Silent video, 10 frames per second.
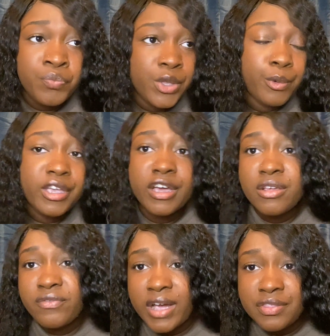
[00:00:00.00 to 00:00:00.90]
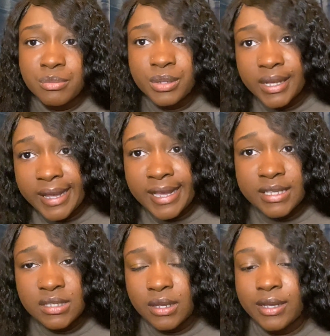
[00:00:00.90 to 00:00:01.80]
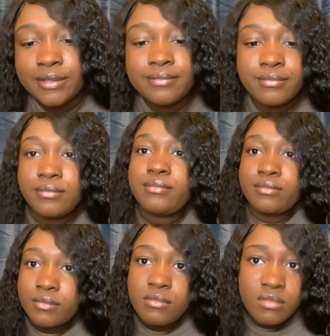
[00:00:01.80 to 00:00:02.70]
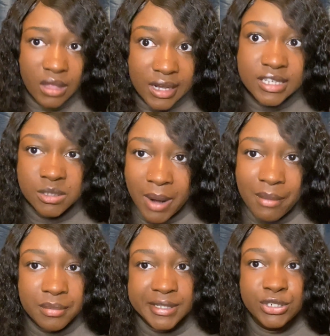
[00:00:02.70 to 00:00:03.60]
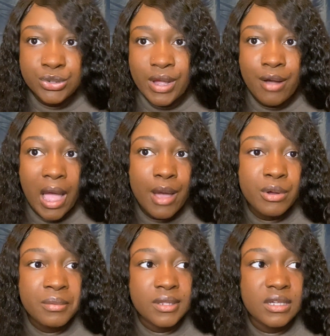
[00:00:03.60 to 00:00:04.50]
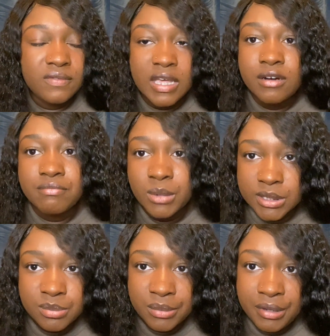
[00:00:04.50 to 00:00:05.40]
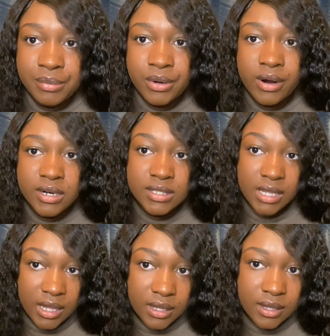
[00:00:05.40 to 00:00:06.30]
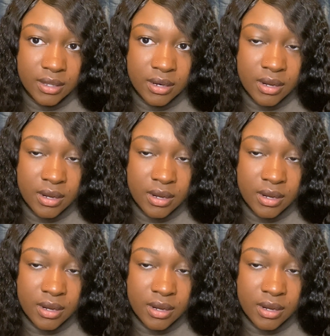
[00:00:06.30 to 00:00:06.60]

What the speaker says: we couldn't find the place, like it's probably true. I would believe that if multiple people are saying it.